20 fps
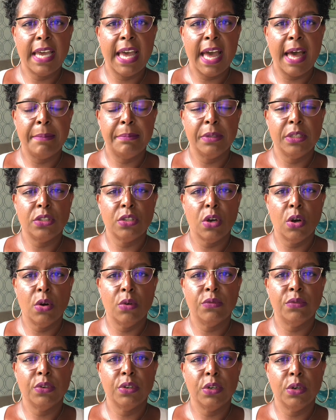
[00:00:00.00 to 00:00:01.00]
happens
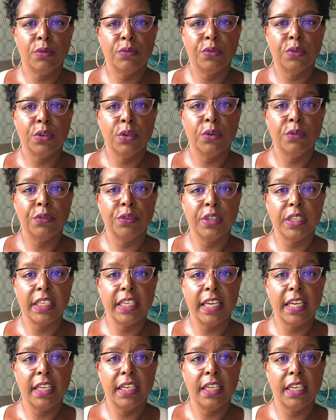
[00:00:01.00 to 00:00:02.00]
over and over and over
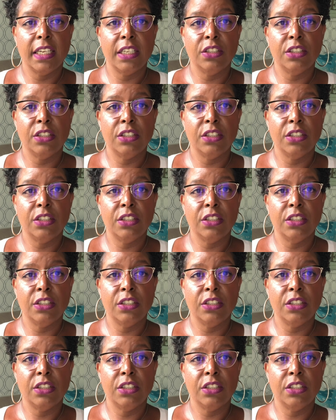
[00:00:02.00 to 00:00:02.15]
again.